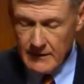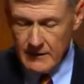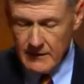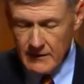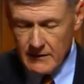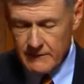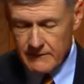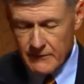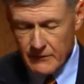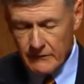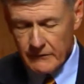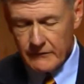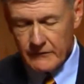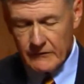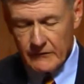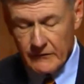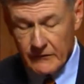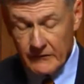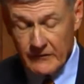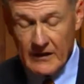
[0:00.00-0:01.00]
uh,
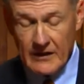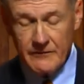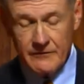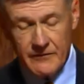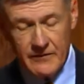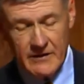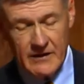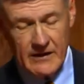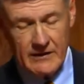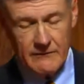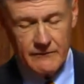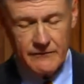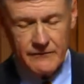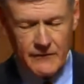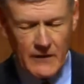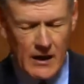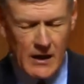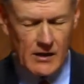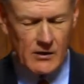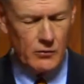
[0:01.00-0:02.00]
verses 7 and
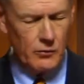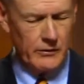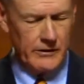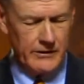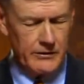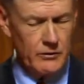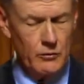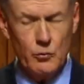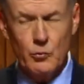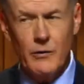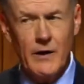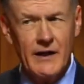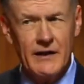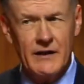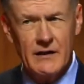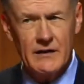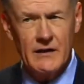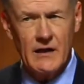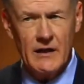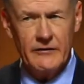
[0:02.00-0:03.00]
following. You'll
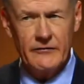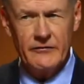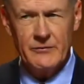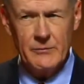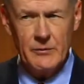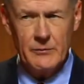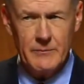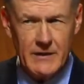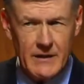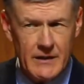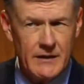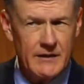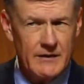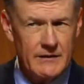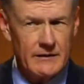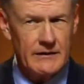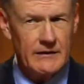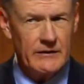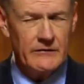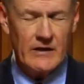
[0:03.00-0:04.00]
recognize them
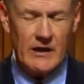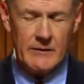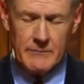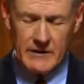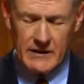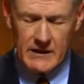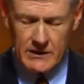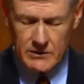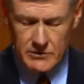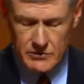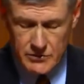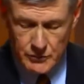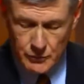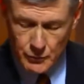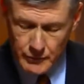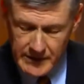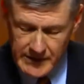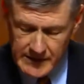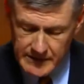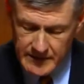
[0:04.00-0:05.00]
immediately as I begin to
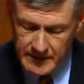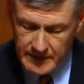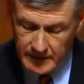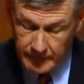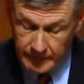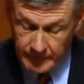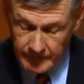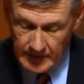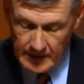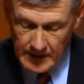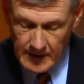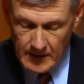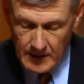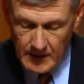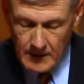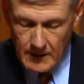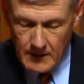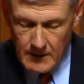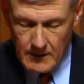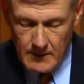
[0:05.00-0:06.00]
read this.
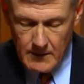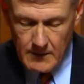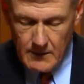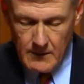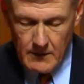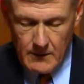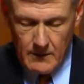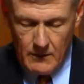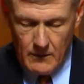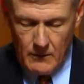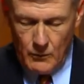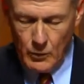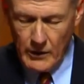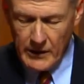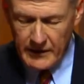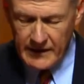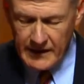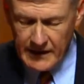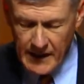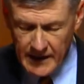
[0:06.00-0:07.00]

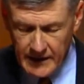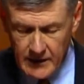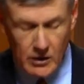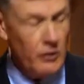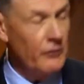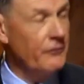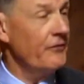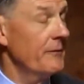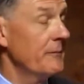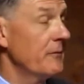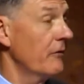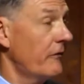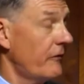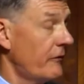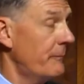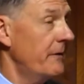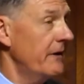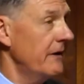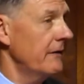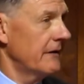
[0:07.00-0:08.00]
Where can I go from your
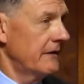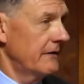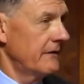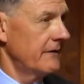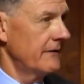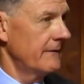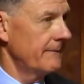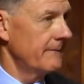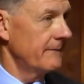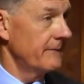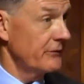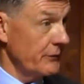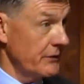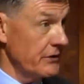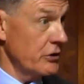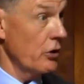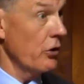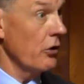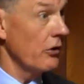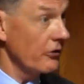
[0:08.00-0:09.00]
spirit? It's a
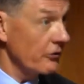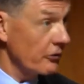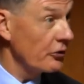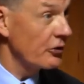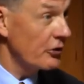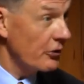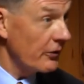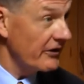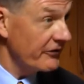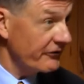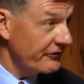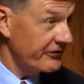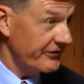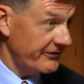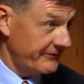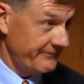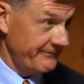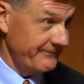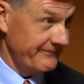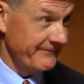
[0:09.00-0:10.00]
rhetorical question.